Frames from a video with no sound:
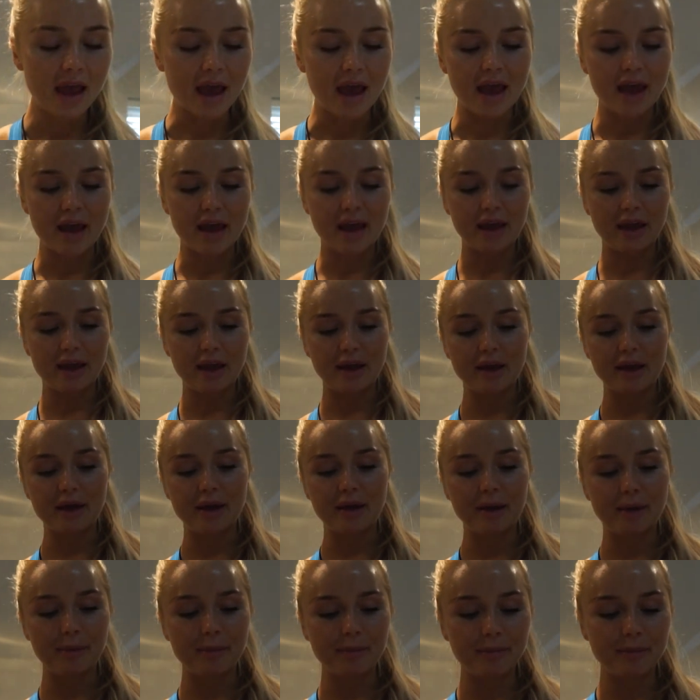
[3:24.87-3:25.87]

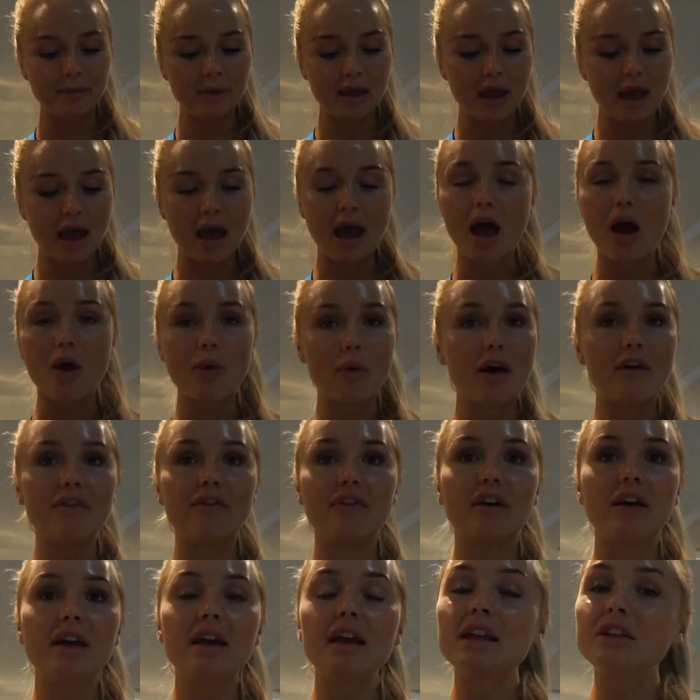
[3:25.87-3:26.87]
that.
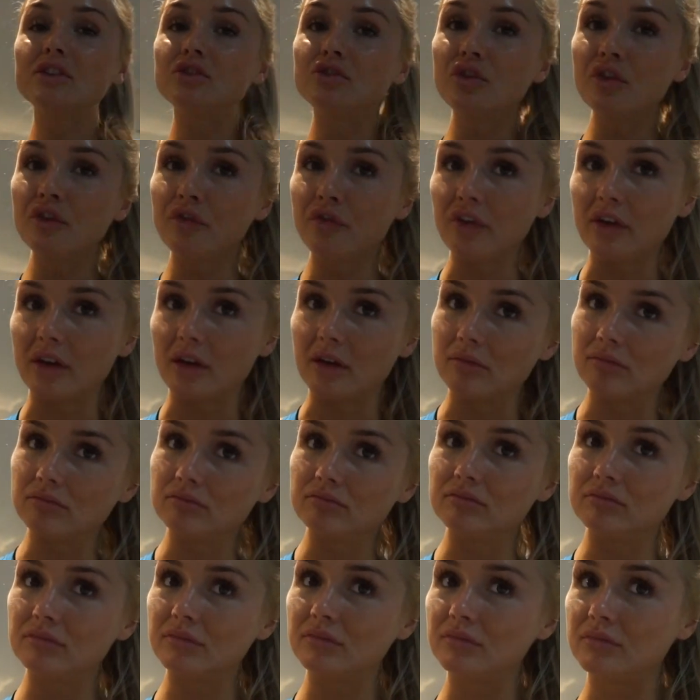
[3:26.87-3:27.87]
However, it's good for you.
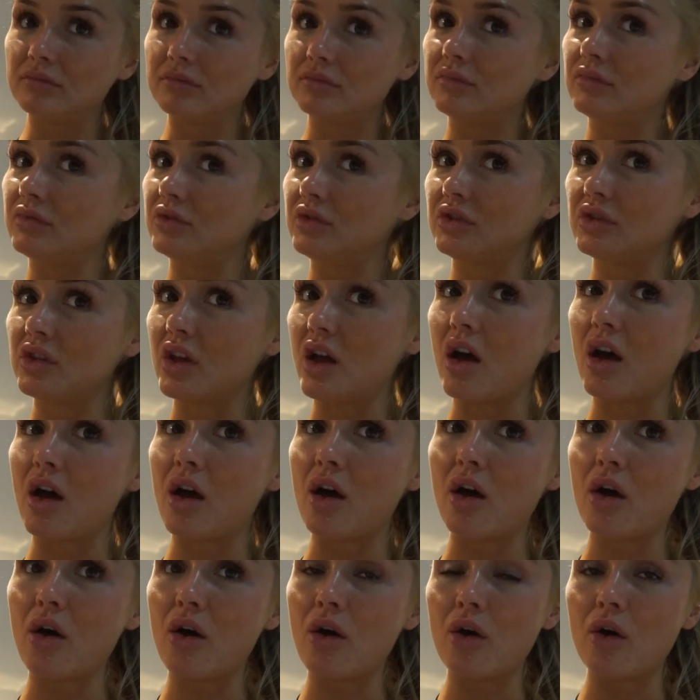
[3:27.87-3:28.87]

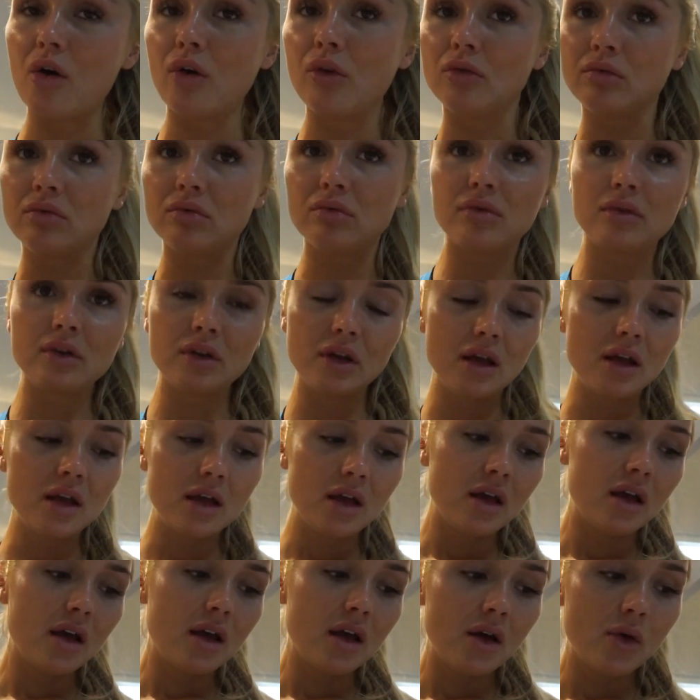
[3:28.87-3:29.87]
So
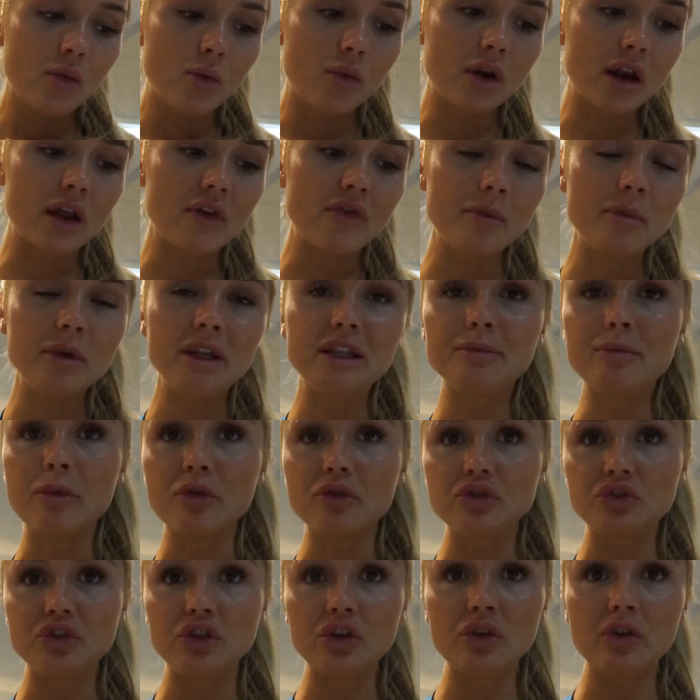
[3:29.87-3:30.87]
whatever means
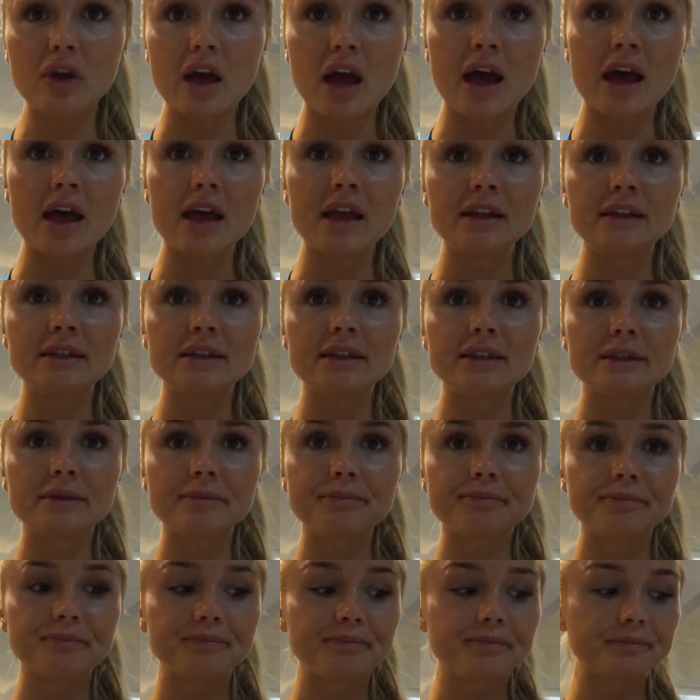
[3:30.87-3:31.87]
most to you
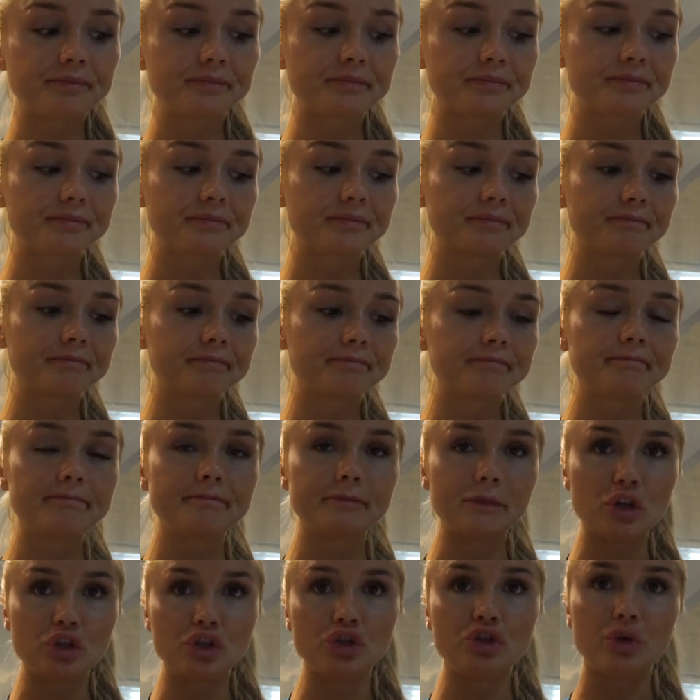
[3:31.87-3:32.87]
guys,
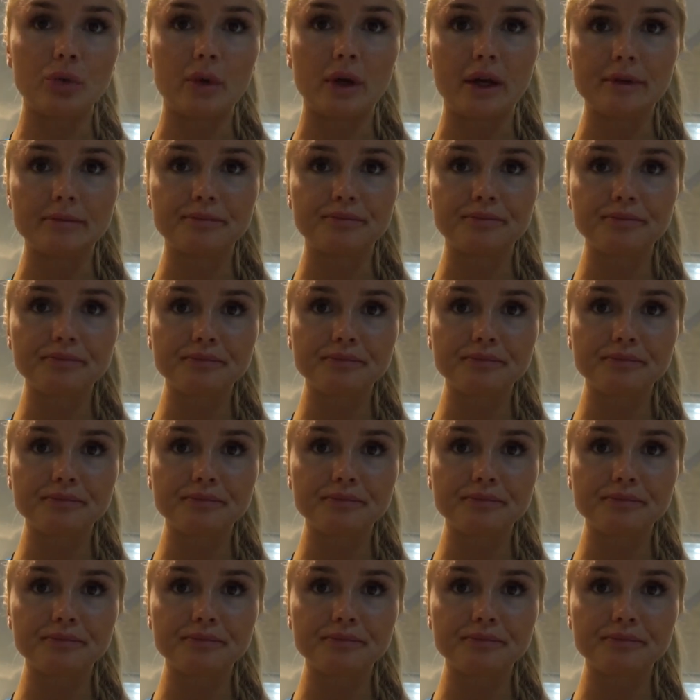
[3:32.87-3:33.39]
do it.